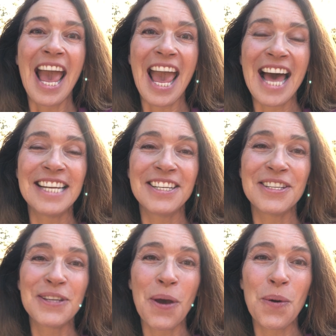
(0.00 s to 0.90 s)
And
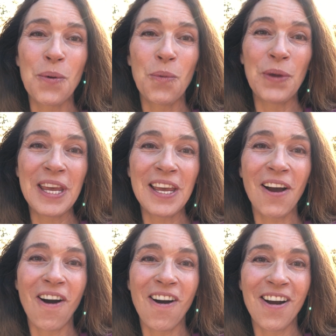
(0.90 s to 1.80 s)
so
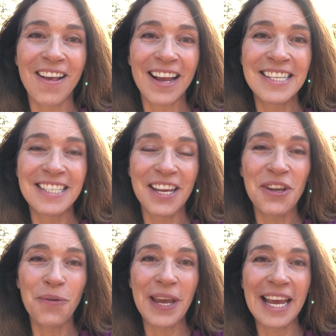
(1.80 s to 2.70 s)
we are
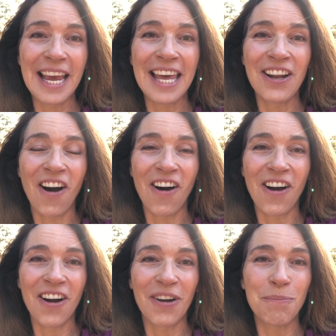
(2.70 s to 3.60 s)
continuing in
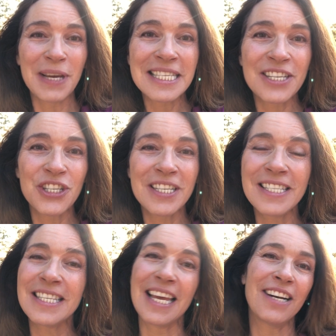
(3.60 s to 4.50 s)
our
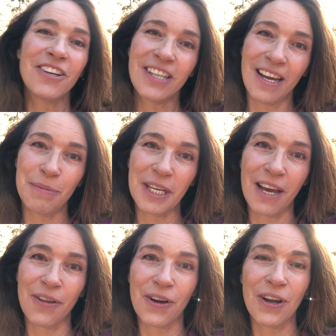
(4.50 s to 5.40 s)
messages, in our time
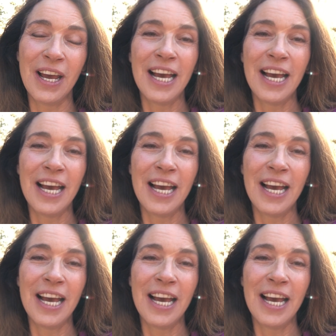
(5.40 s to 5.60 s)
together,